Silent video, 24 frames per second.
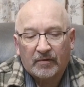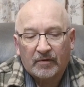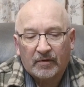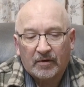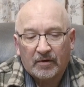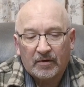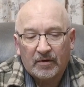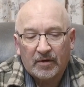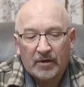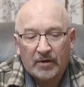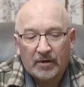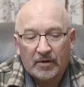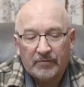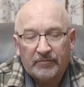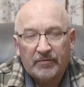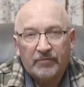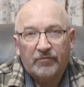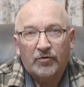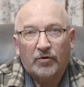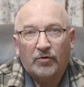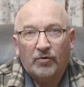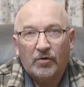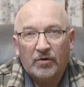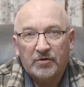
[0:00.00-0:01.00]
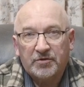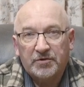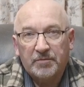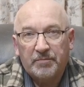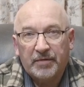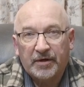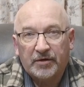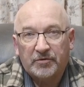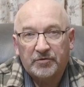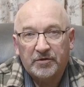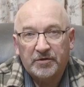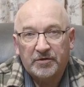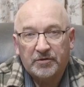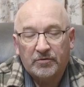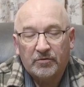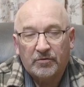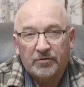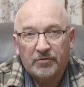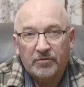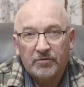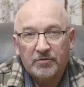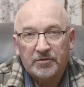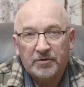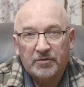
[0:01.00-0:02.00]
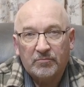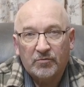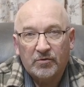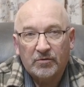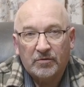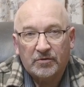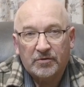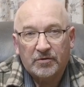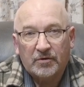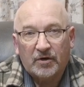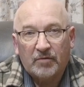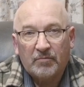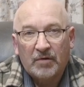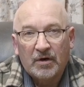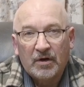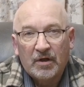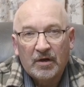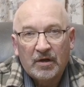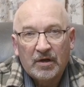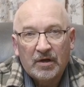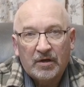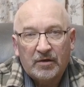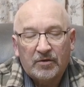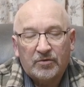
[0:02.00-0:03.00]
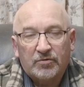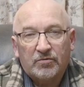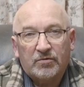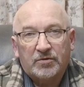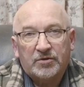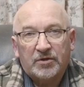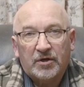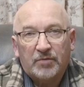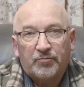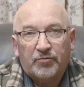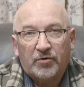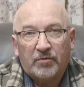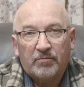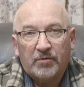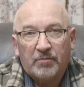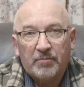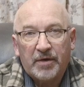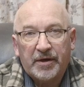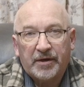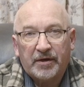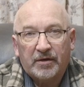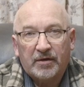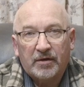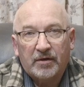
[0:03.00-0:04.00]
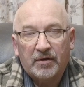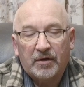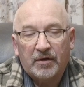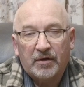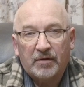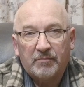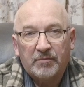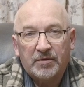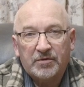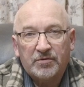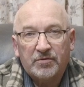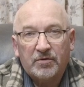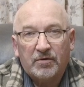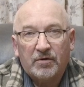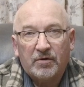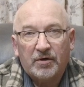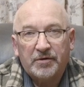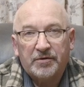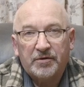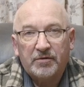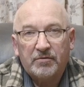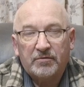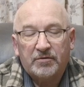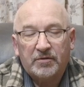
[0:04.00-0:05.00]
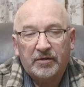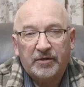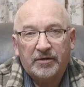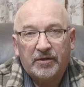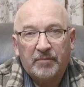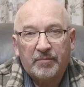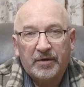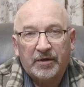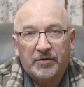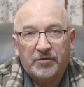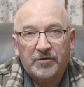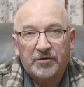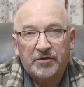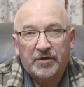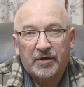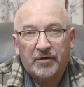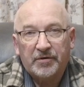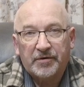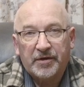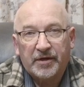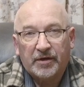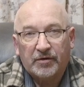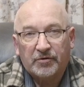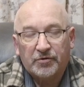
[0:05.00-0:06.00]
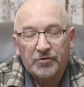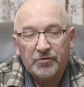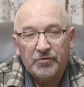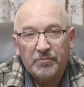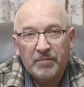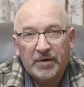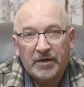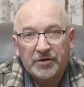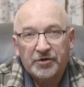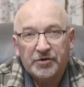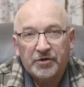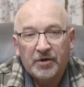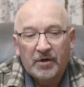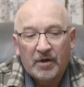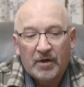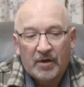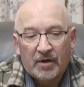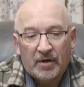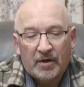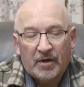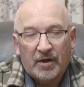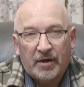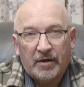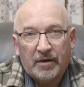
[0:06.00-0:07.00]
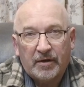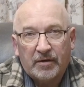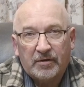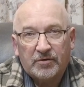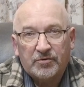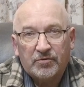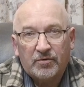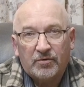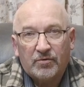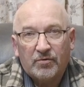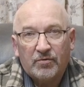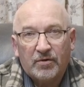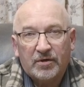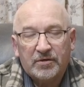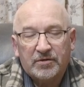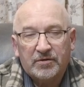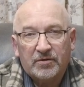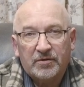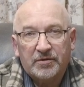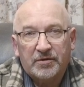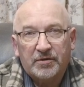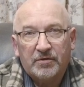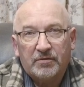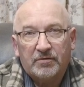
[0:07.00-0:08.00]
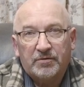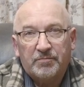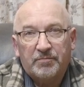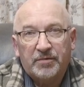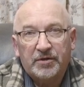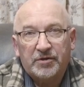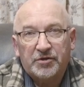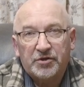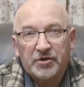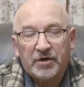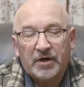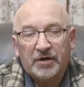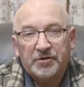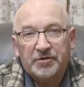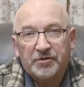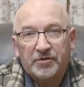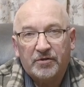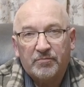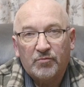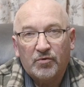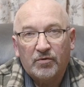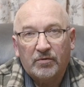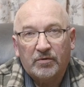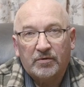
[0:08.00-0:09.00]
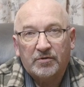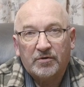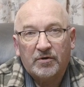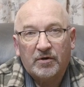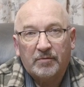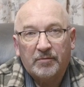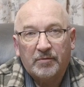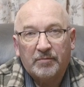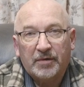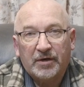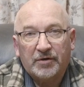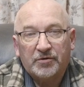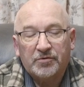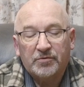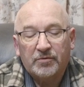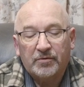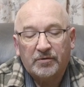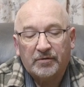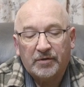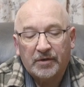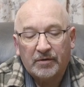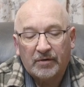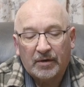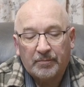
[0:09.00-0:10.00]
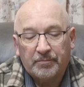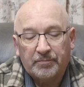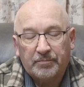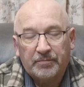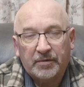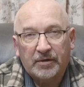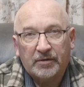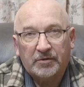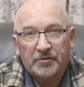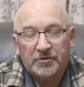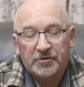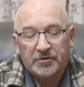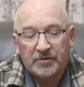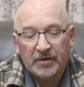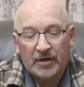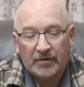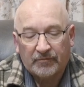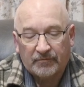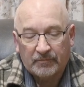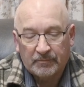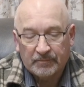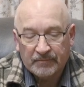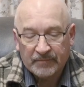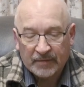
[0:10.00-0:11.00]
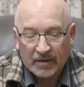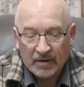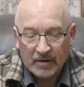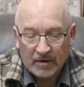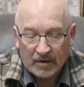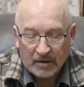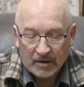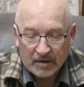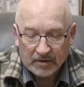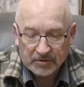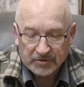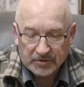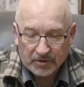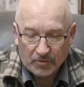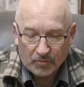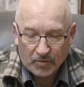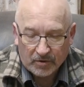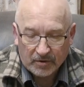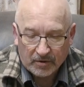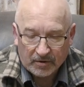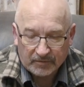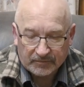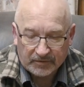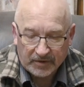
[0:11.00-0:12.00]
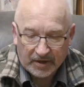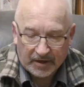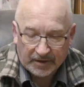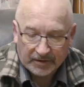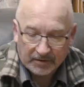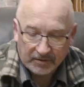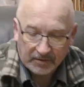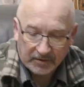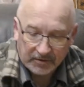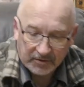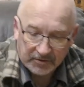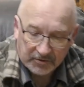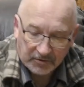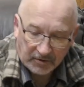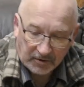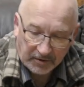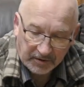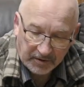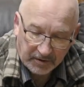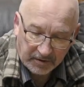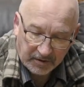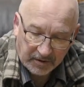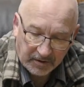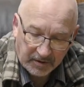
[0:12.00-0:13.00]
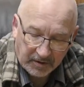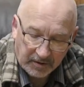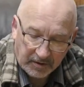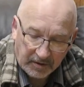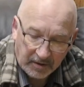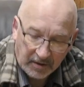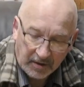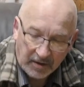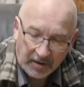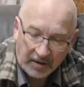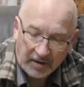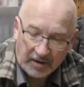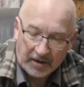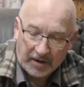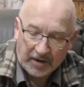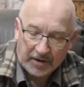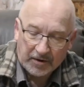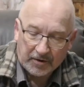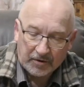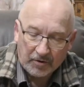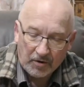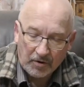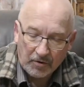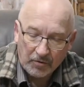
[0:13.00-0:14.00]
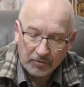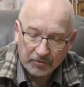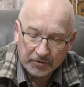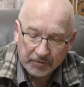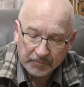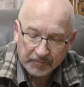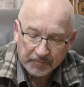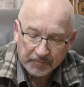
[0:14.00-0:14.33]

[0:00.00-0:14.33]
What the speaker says: if you've got lots of batteries and not using them all the time, is also problematic. It's not ideal to let the batteries go down too much, and it's not always ideal to be charging them all the time to make sure that they're up to snuff. So what I've done is I had an old